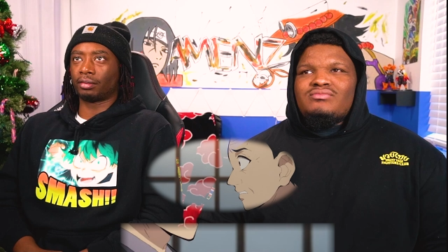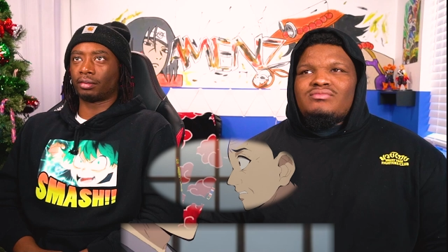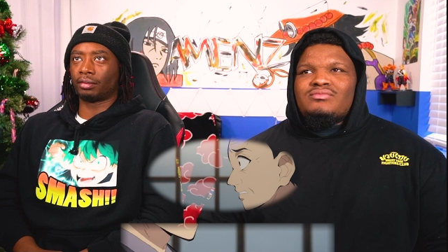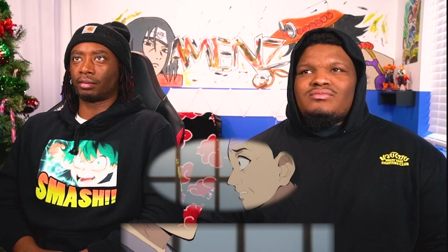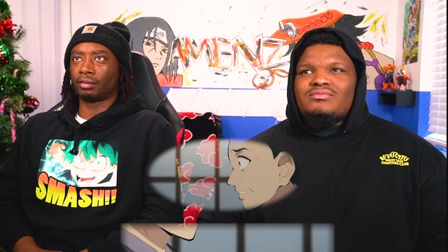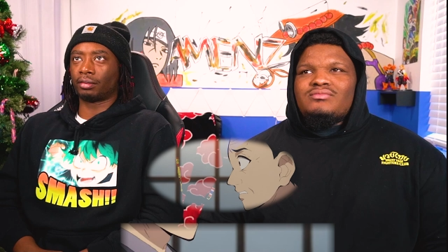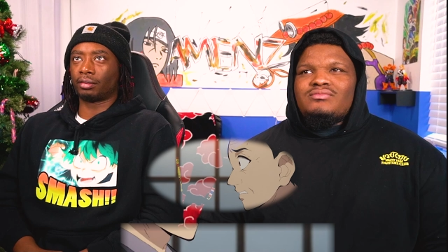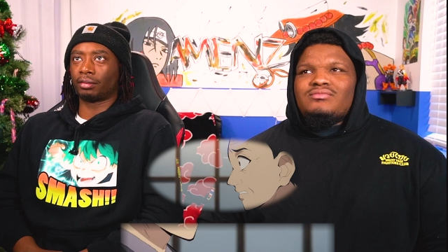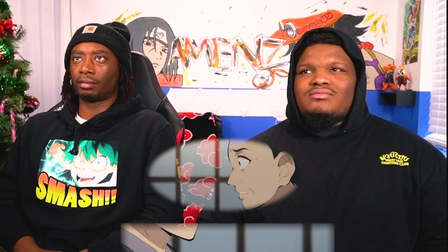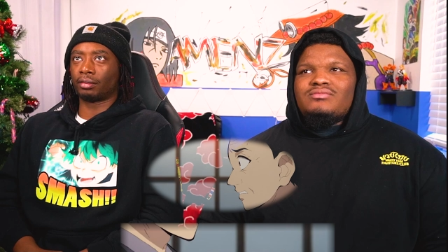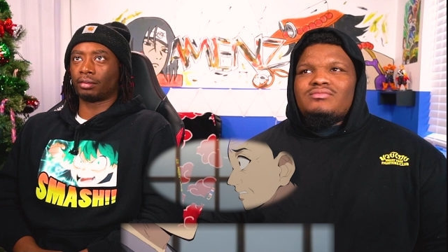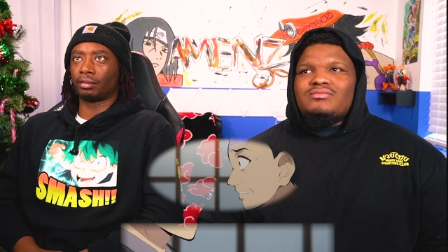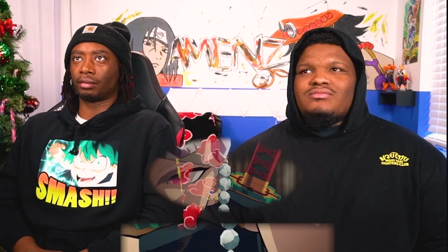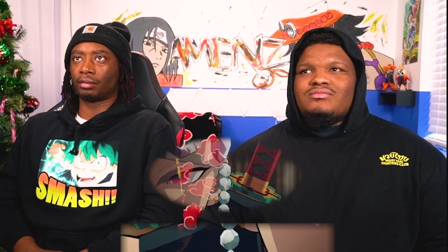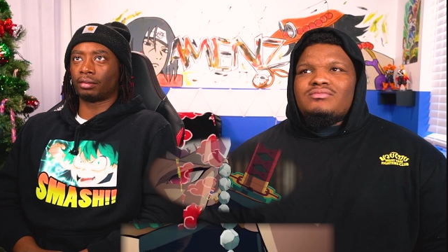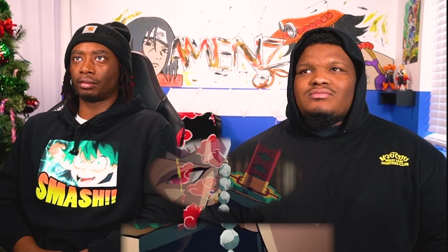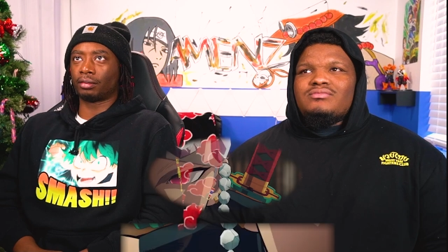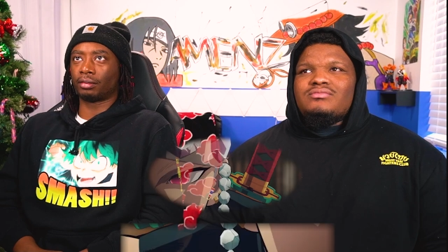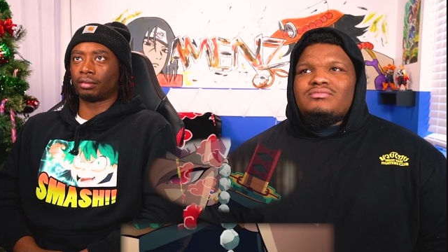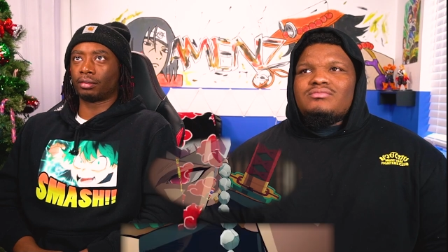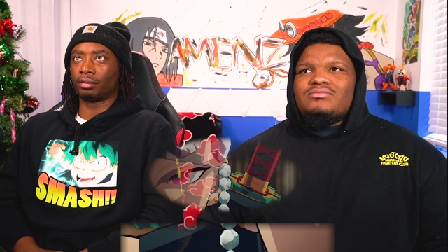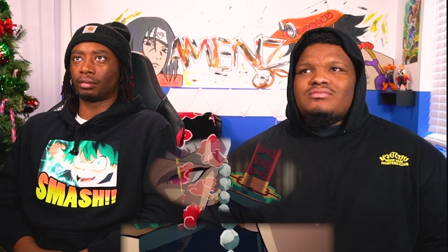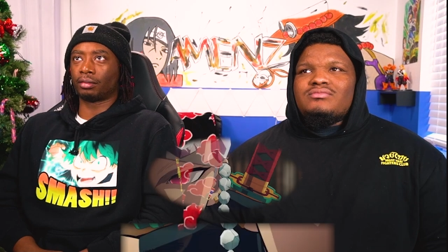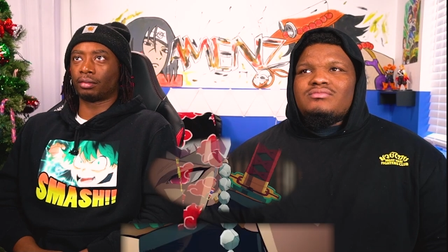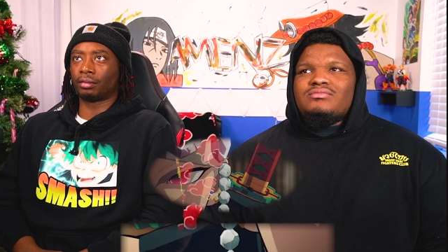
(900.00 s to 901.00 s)

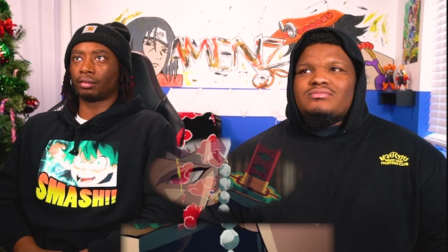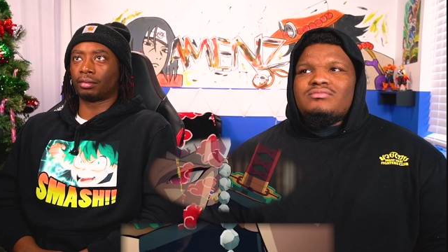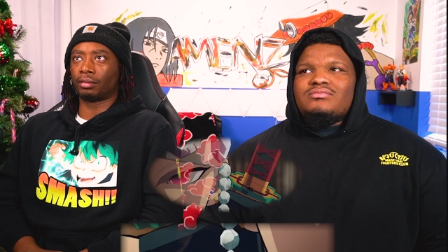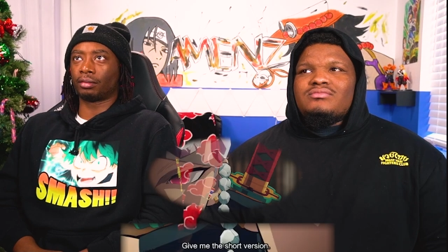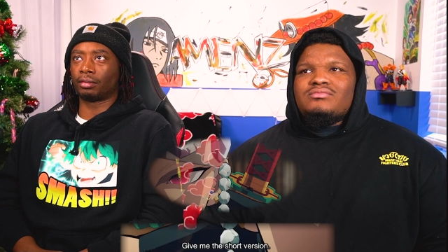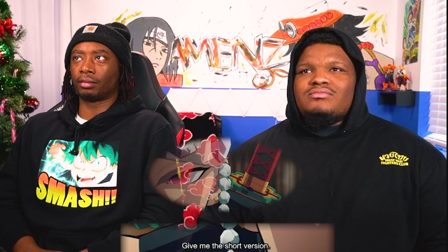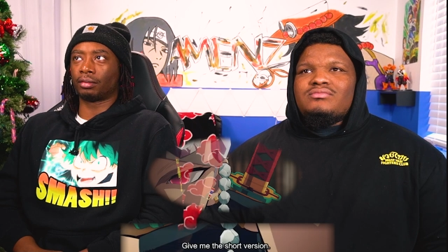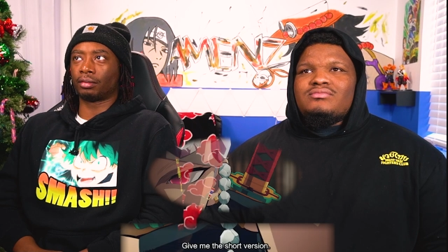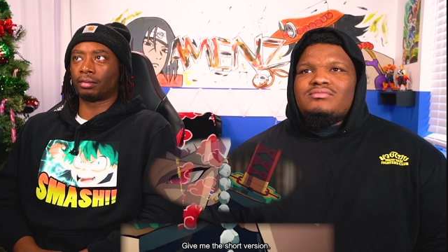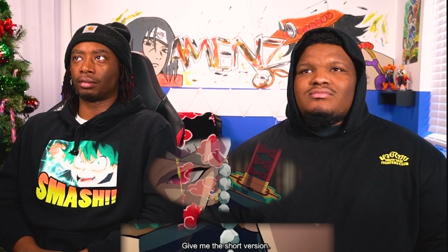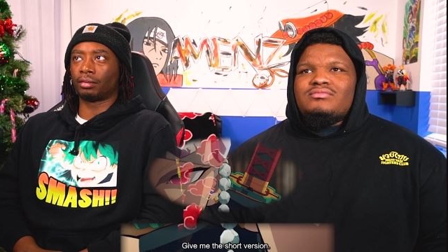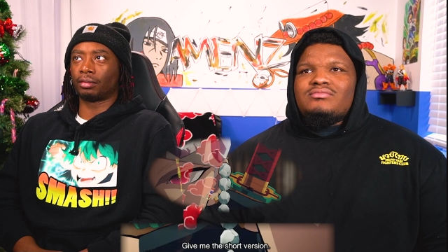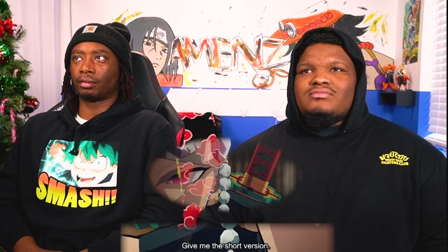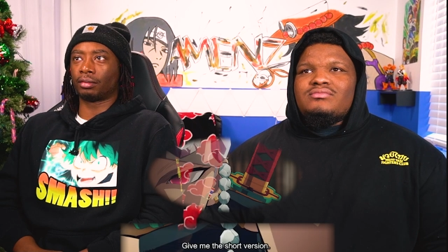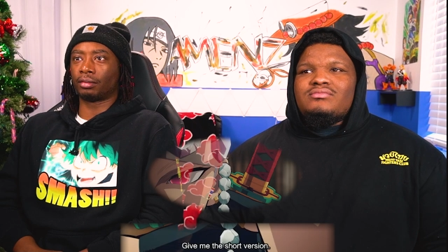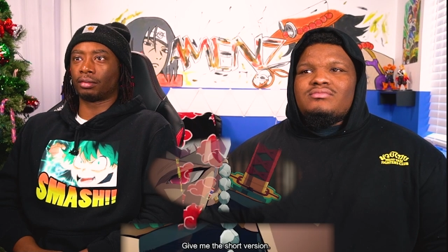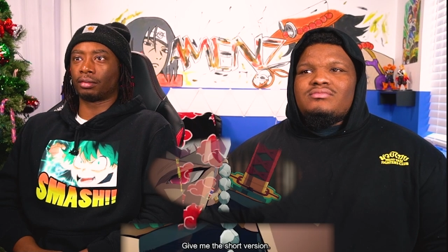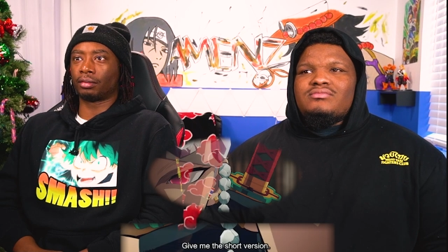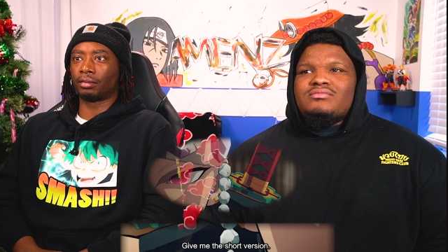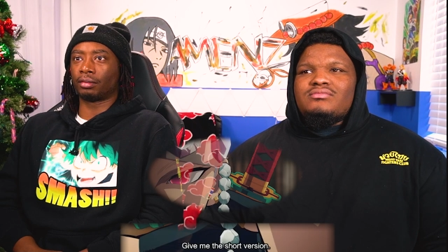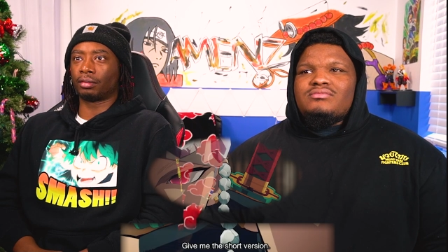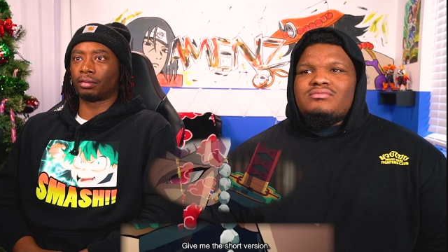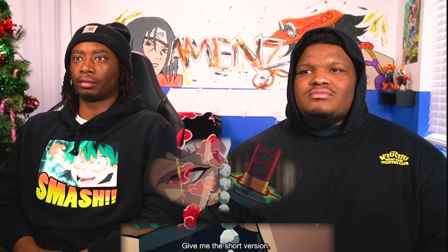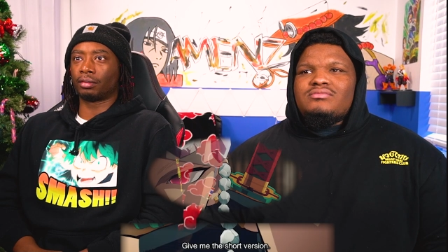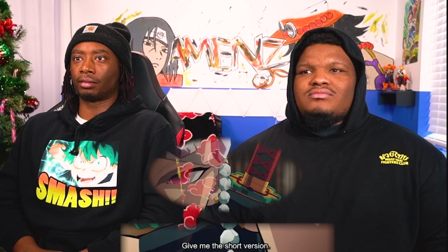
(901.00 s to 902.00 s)

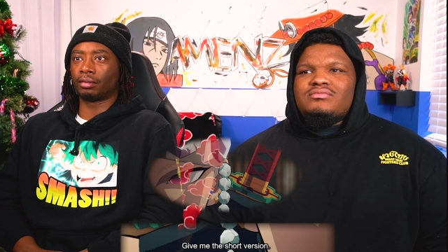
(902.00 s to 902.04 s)
Nothing is said.